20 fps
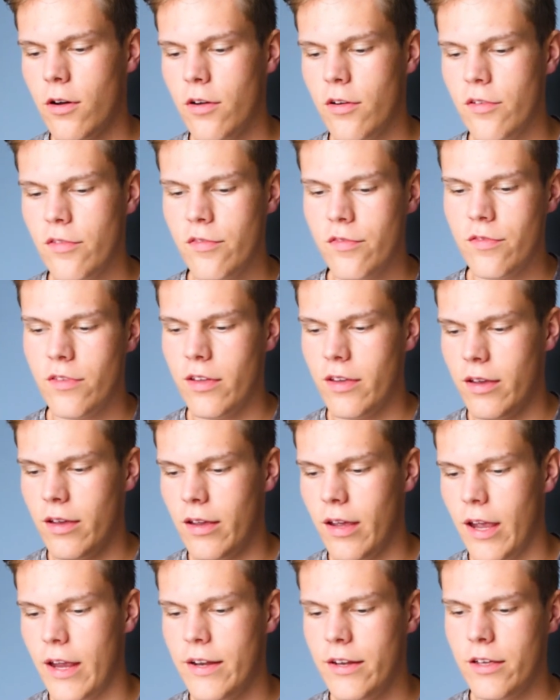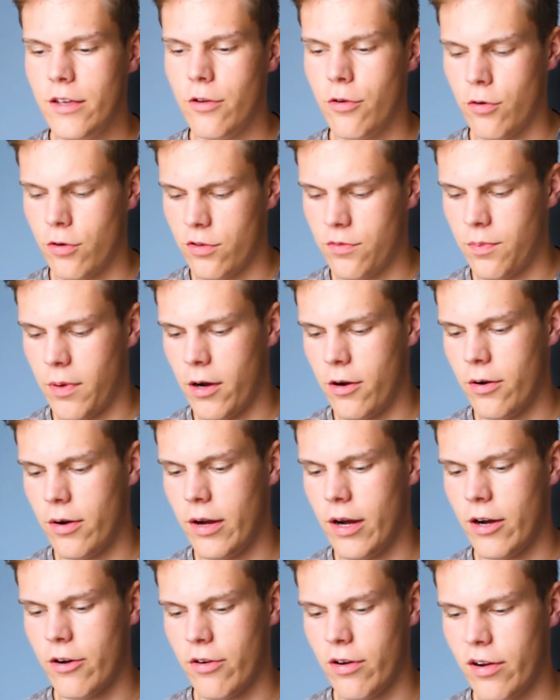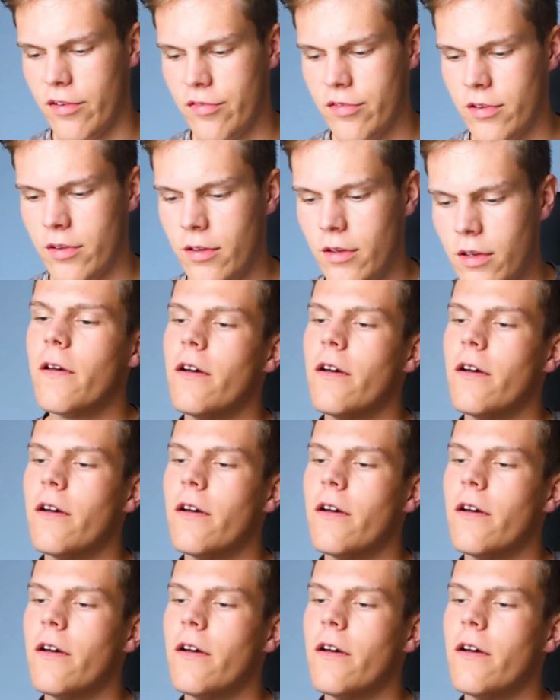of the 80 horsepower aircraft,